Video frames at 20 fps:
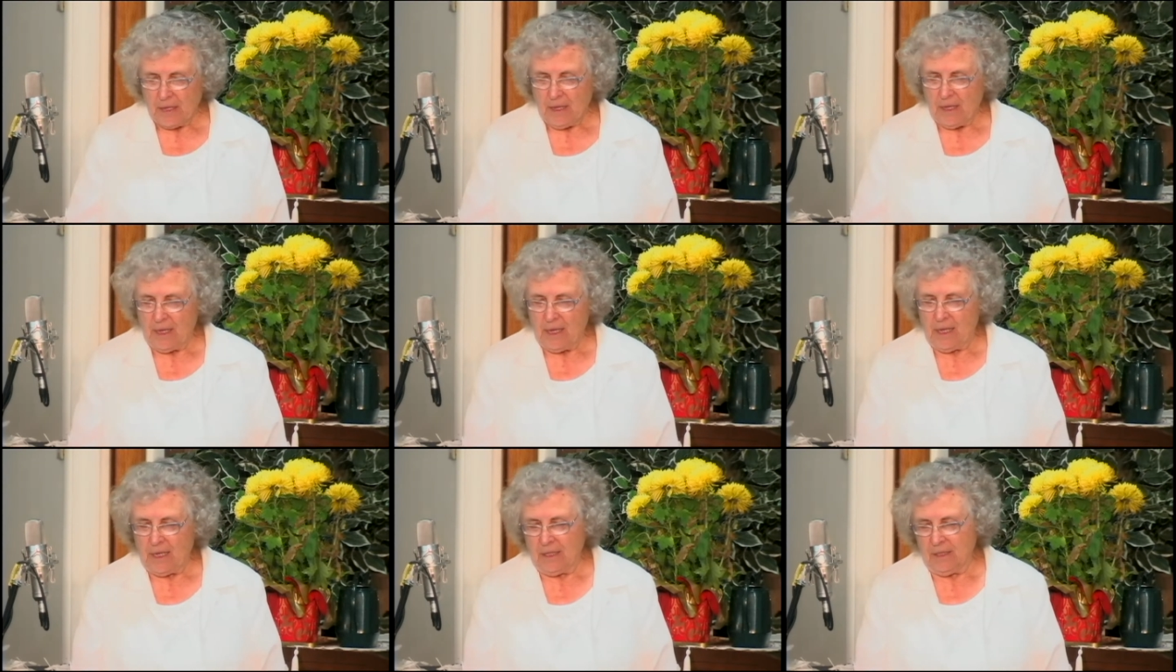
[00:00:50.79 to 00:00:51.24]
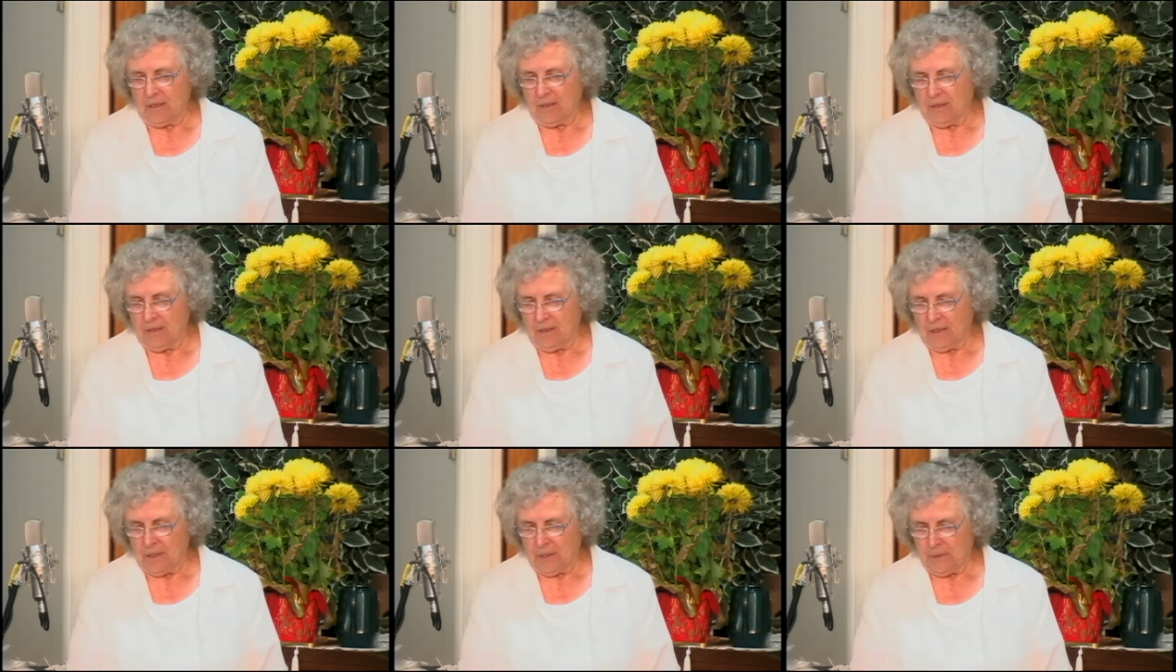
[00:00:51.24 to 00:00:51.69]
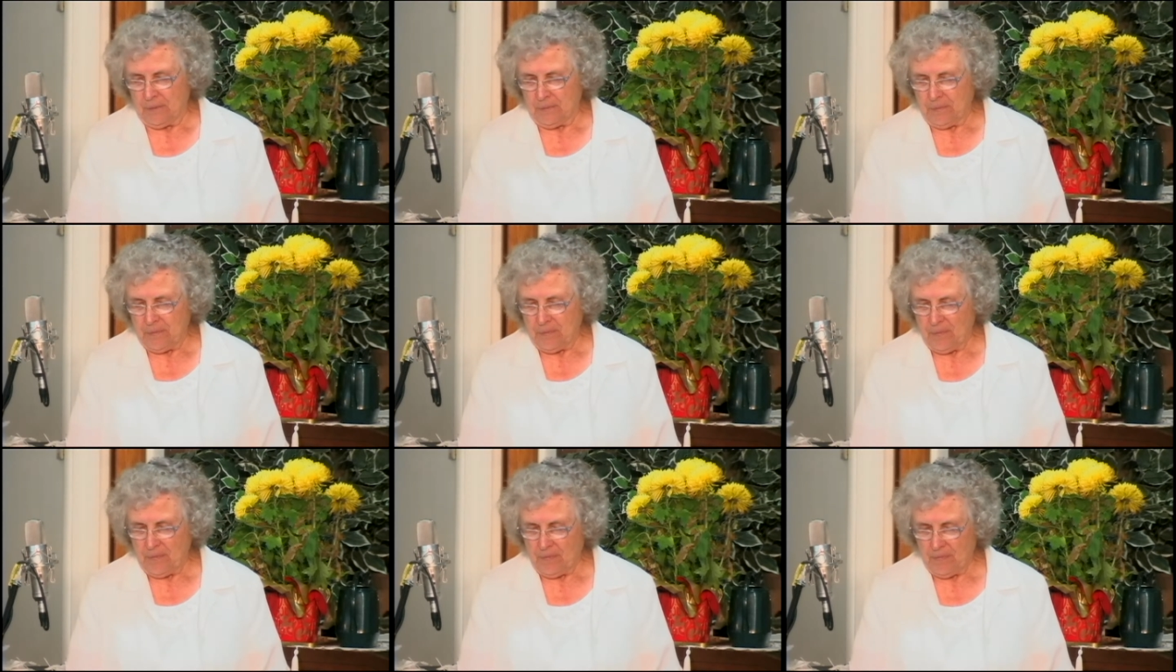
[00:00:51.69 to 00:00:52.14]
and
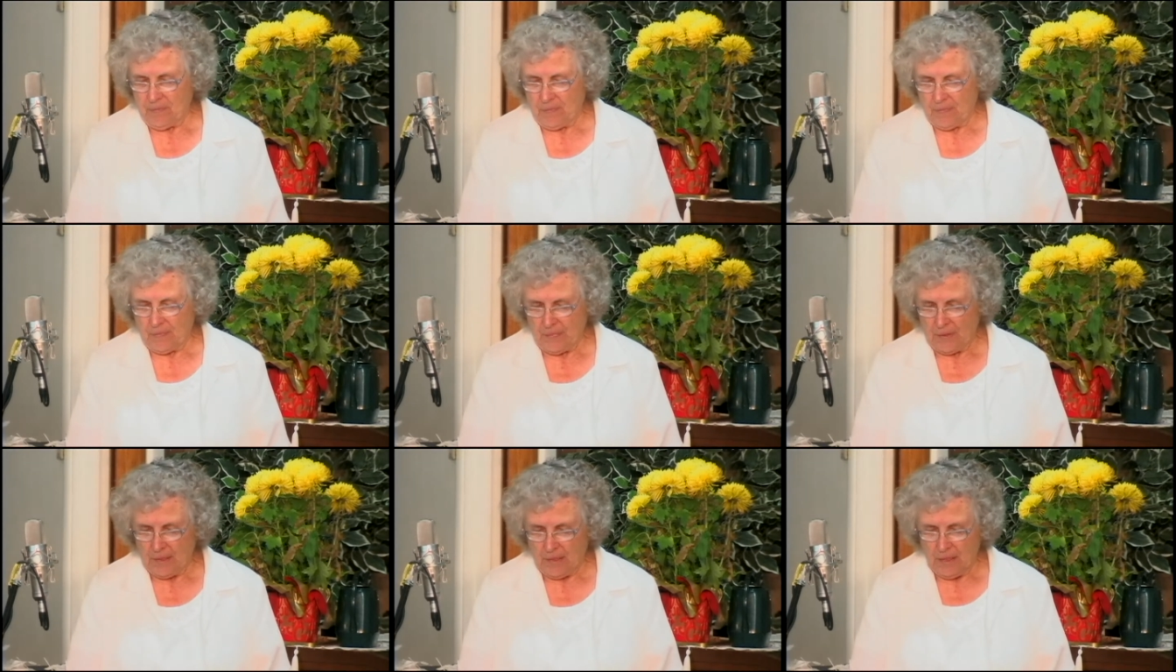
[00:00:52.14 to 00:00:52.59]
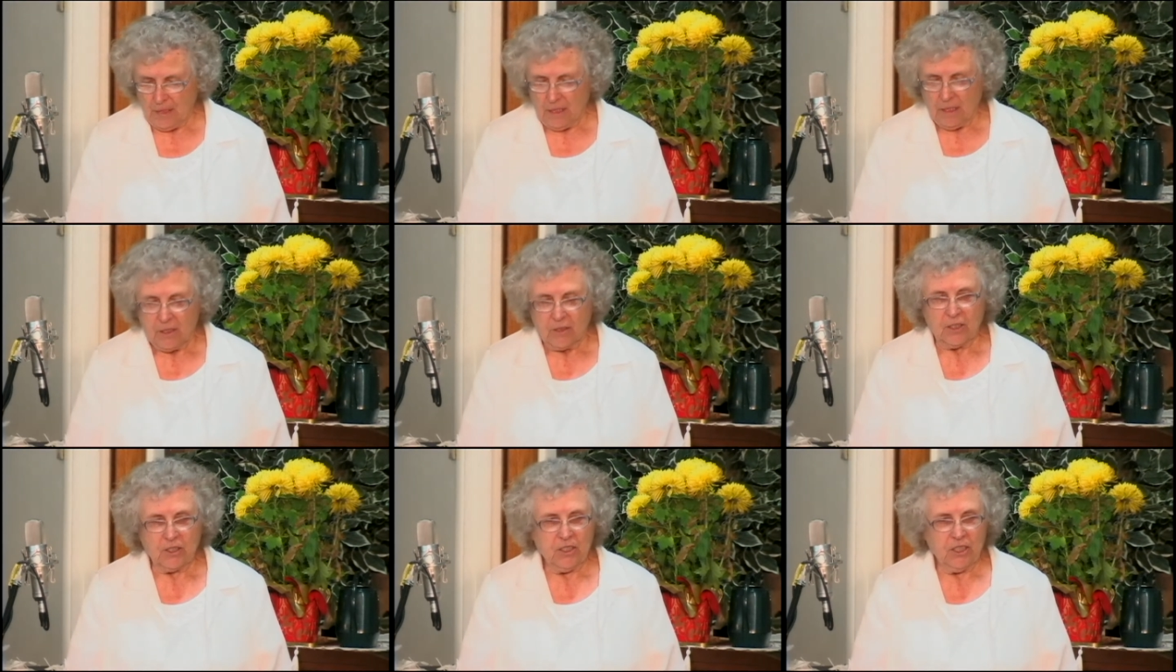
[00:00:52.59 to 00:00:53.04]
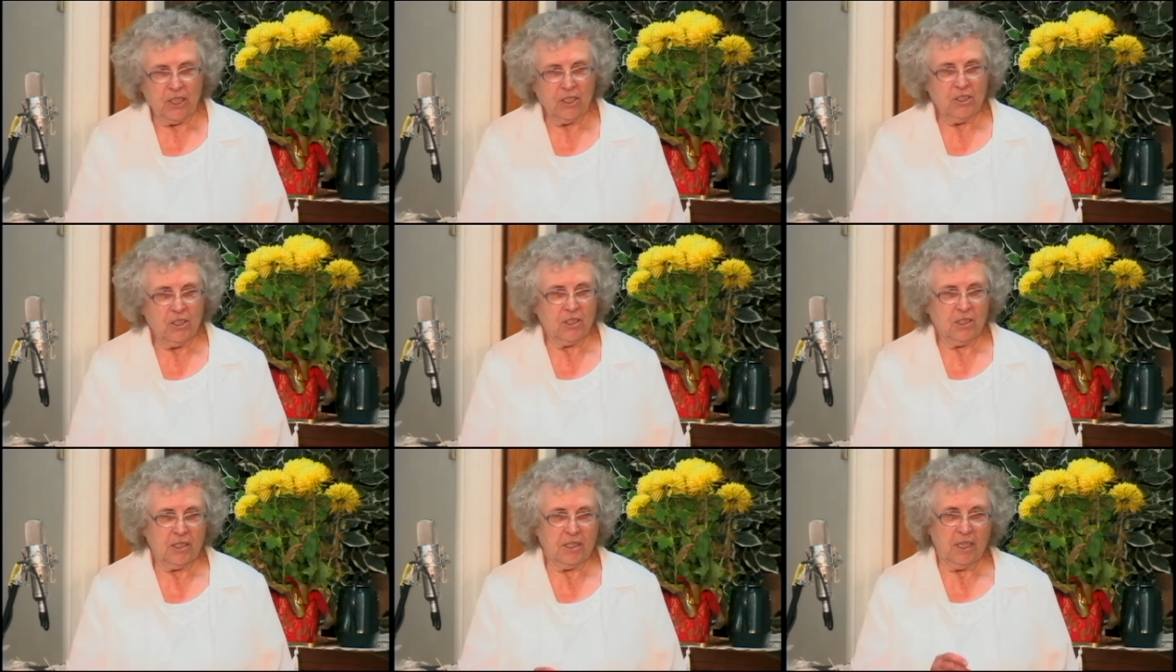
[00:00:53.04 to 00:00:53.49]
the
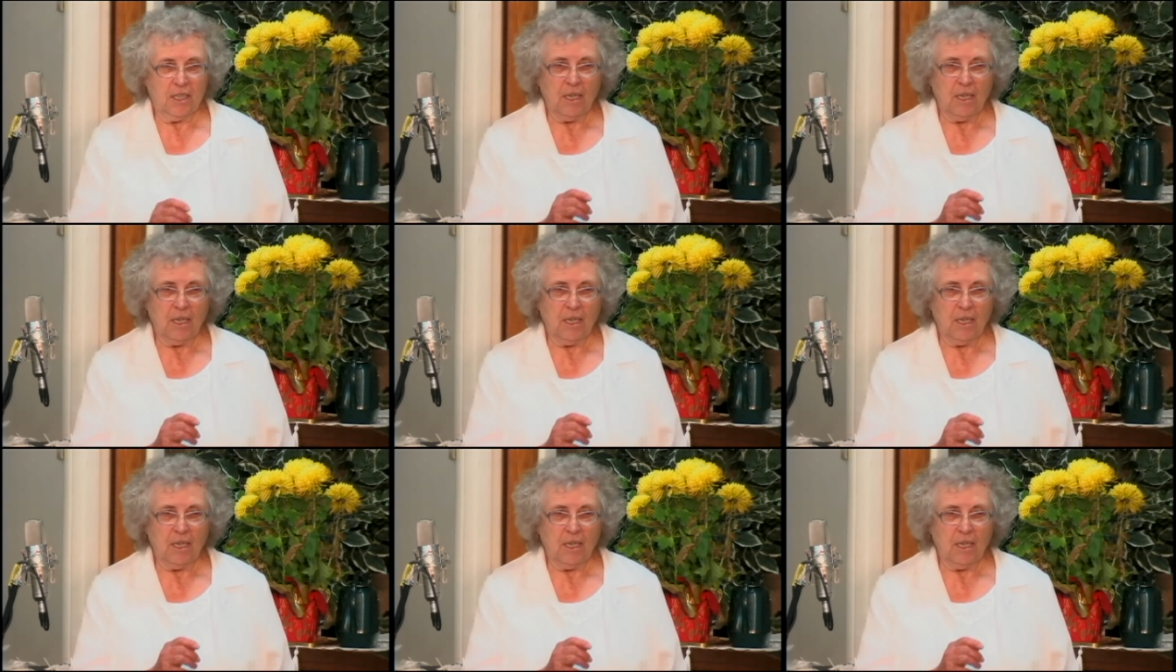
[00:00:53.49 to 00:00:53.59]
teacher said,